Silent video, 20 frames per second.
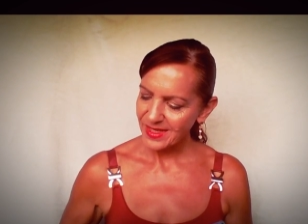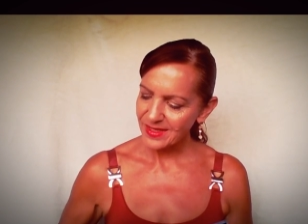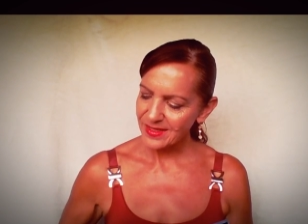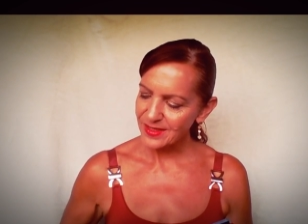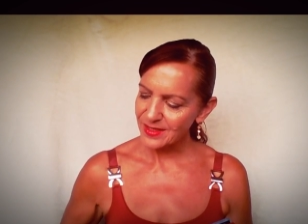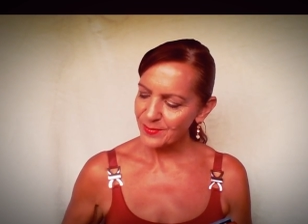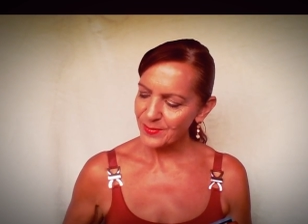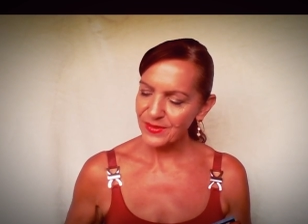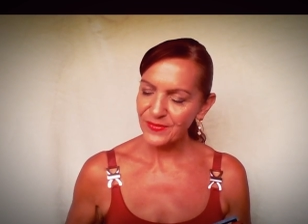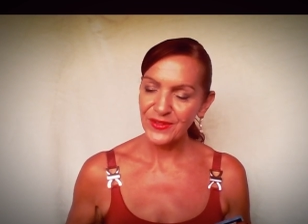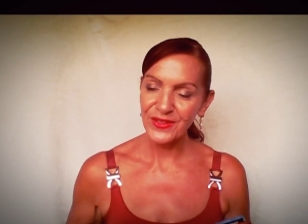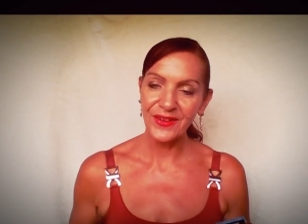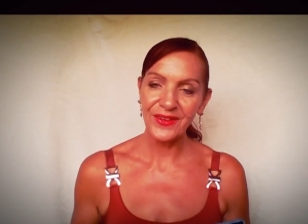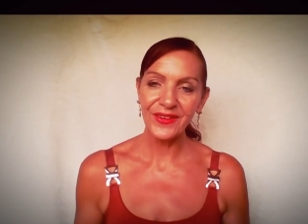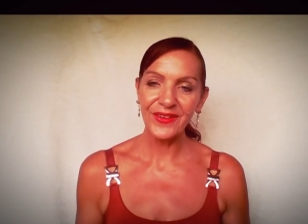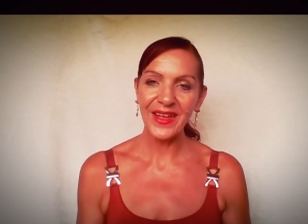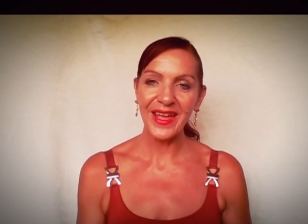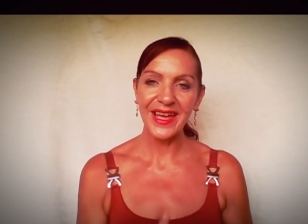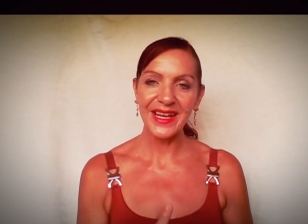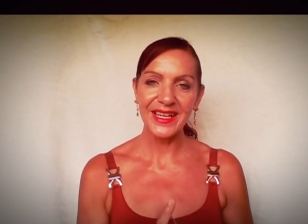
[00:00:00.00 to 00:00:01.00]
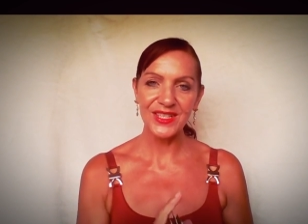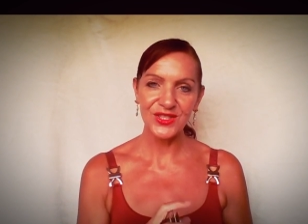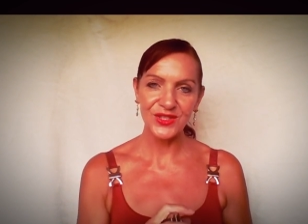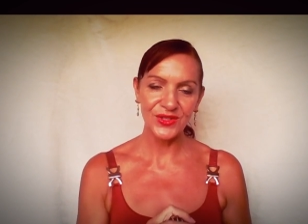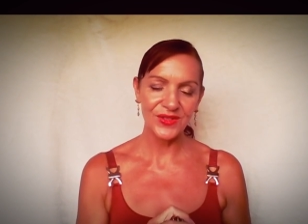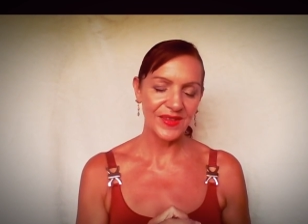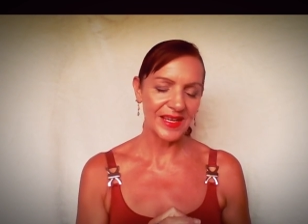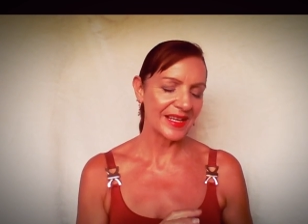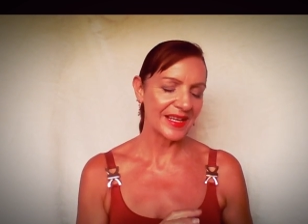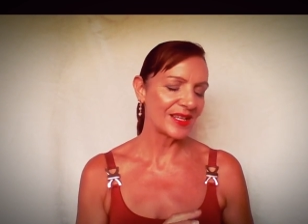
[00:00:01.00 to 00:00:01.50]
um, if you don't know how to do
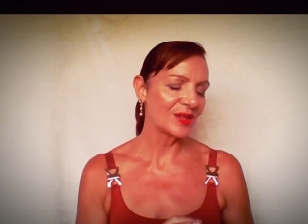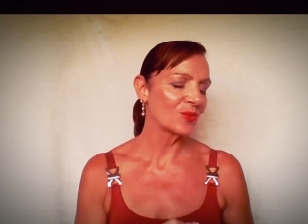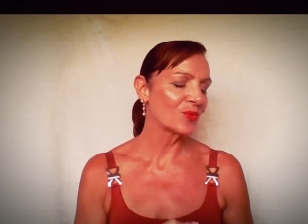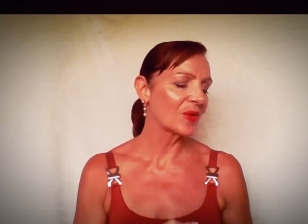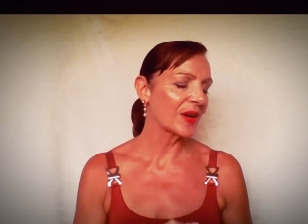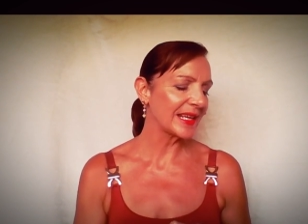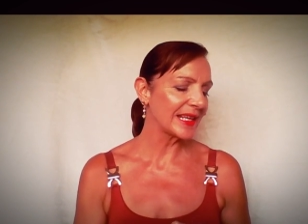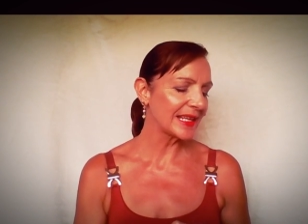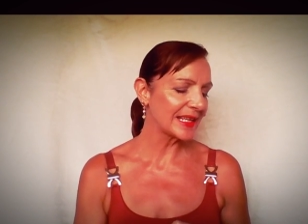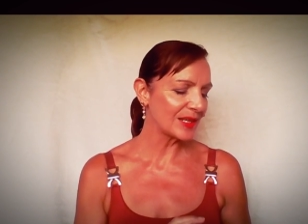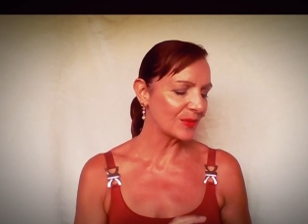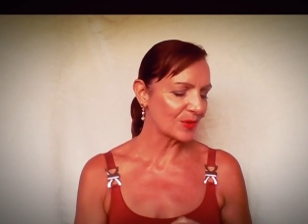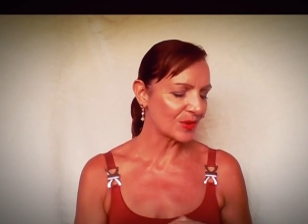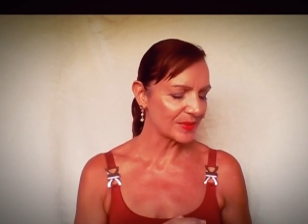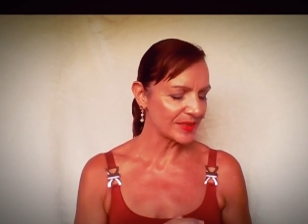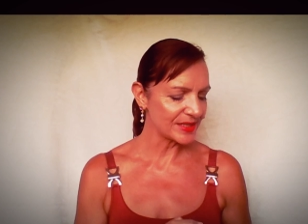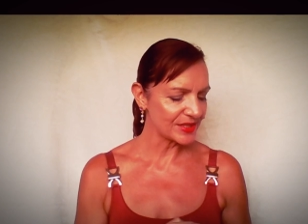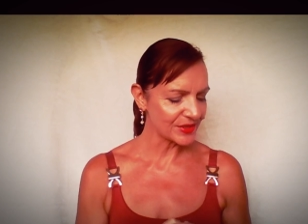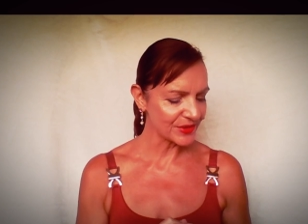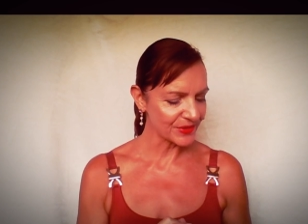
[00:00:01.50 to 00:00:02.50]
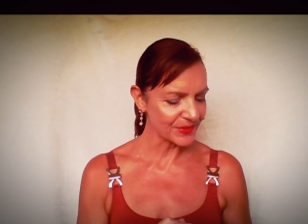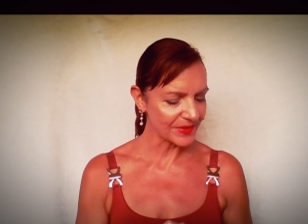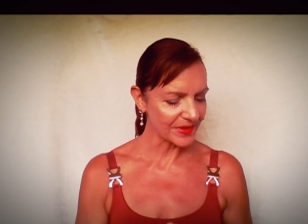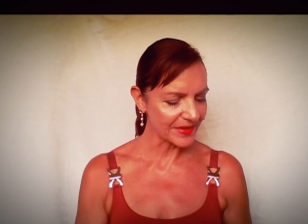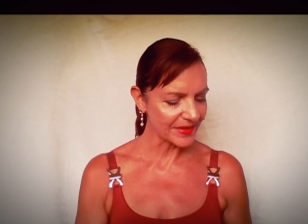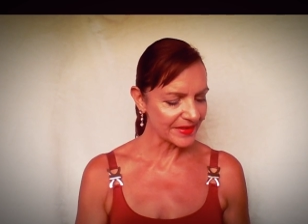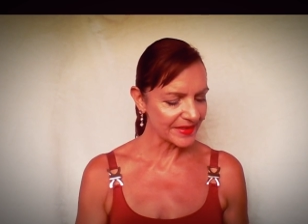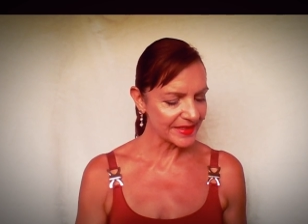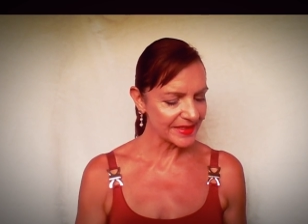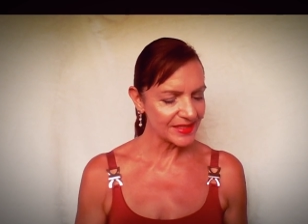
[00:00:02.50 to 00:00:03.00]
that, in Reiki, what we do,
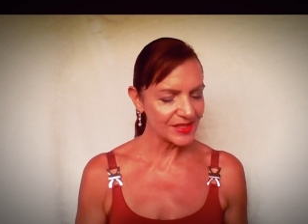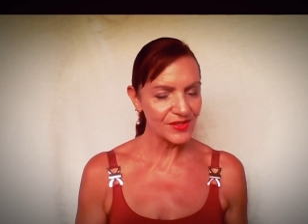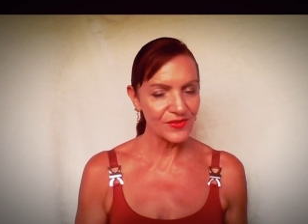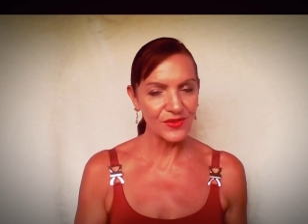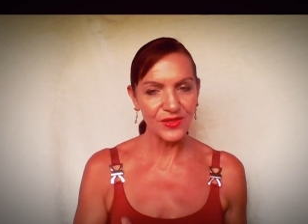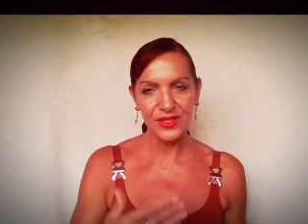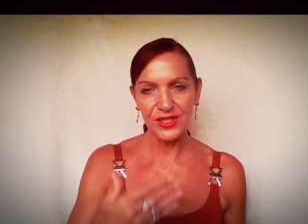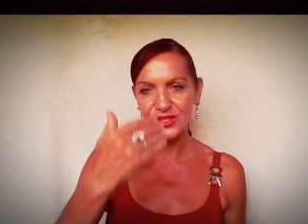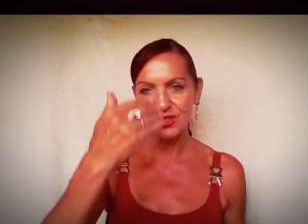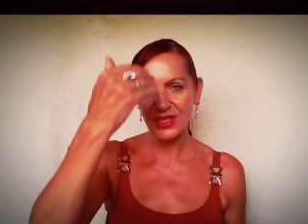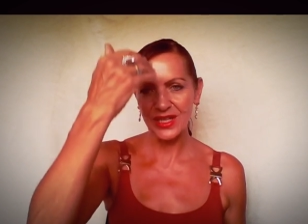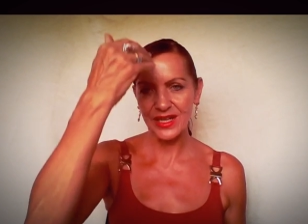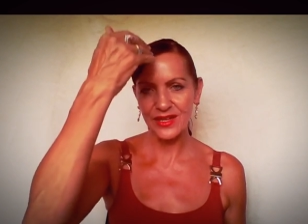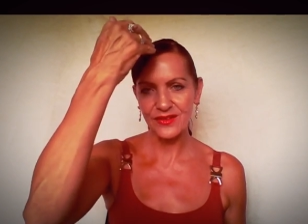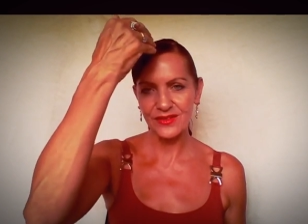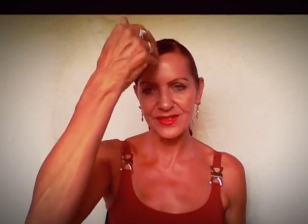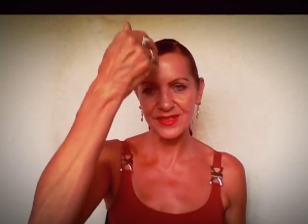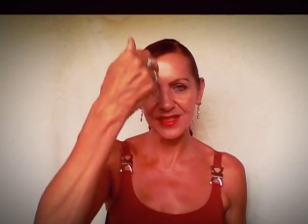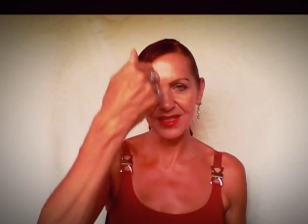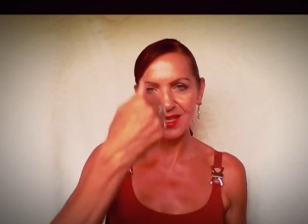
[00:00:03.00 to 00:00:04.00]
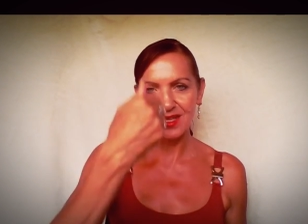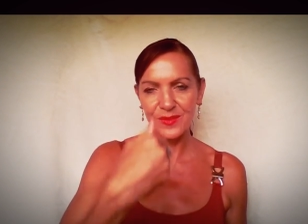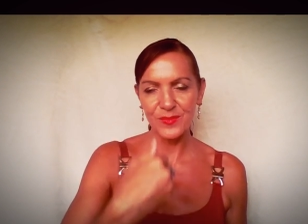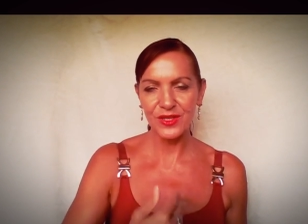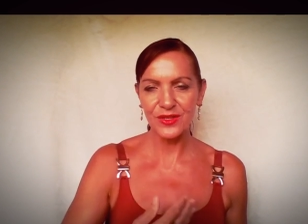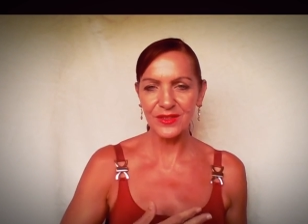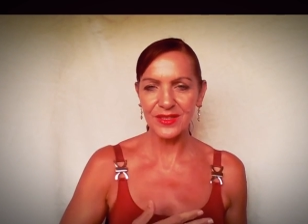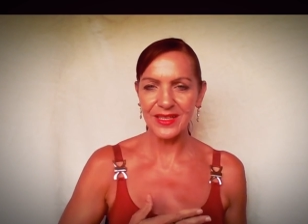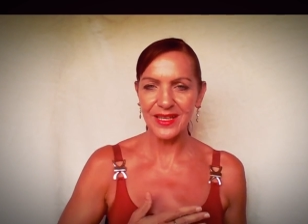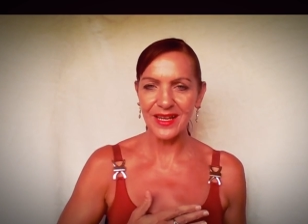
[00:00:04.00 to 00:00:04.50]
right, is you've got your chakras, yeah, but
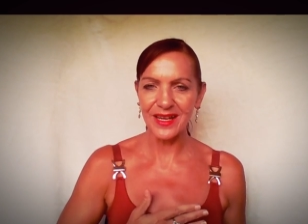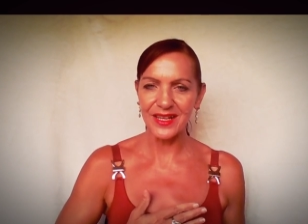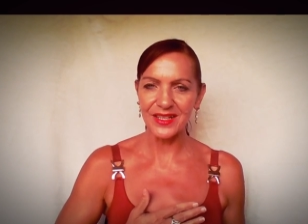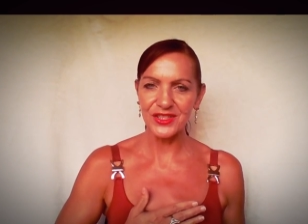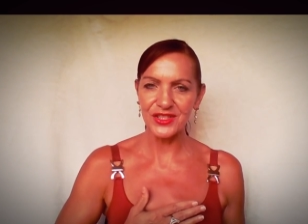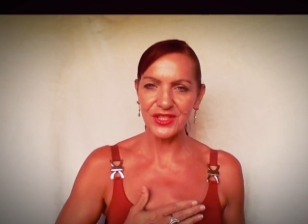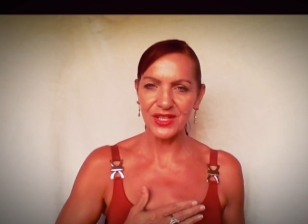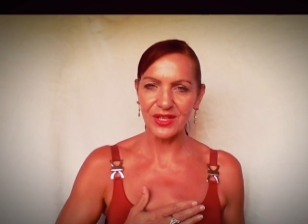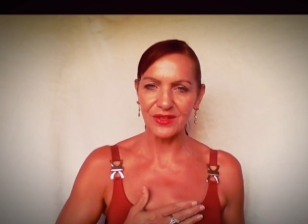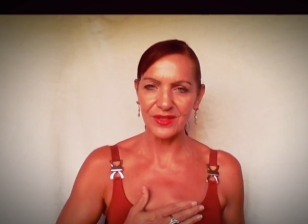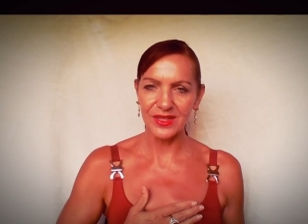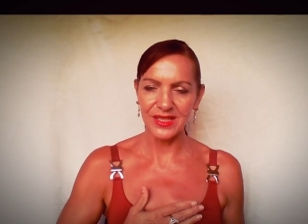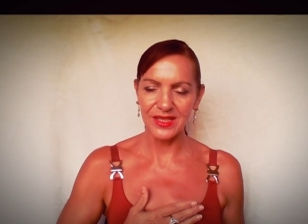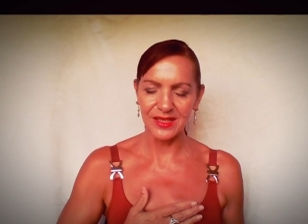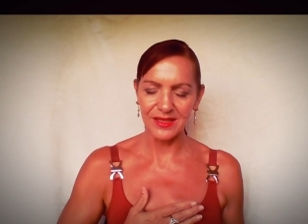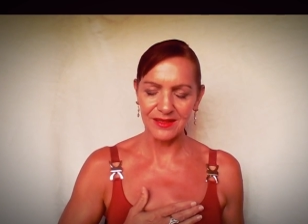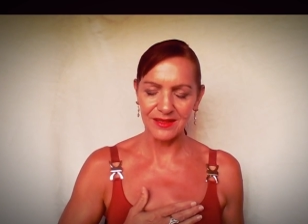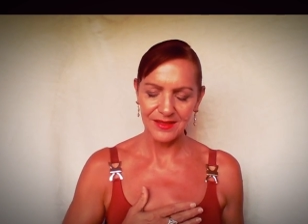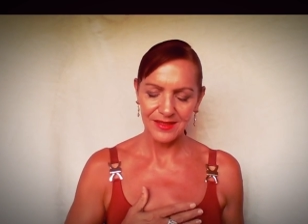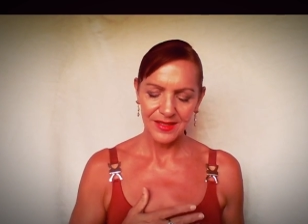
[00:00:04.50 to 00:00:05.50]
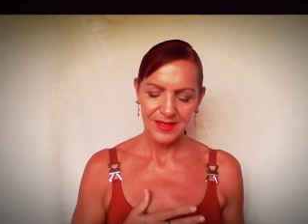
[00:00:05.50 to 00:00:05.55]
you've got your heart chakra here.